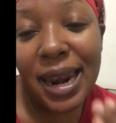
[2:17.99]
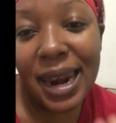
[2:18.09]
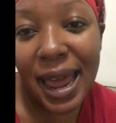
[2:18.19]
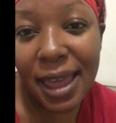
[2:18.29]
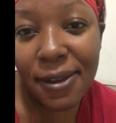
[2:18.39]

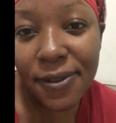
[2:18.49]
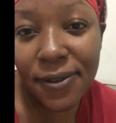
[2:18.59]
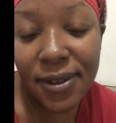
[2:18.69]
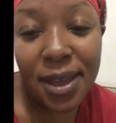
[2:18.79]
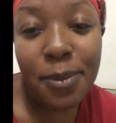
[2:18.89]

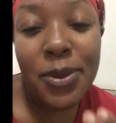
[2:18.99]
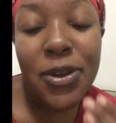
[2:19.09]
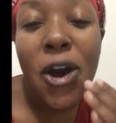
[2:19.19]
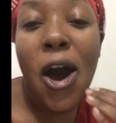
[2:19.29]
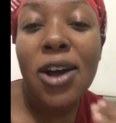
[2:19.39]
life
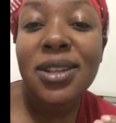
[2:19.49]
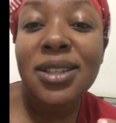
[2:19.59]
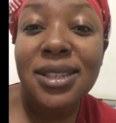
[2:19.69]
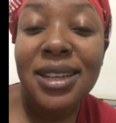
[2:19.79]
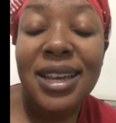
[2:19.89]
because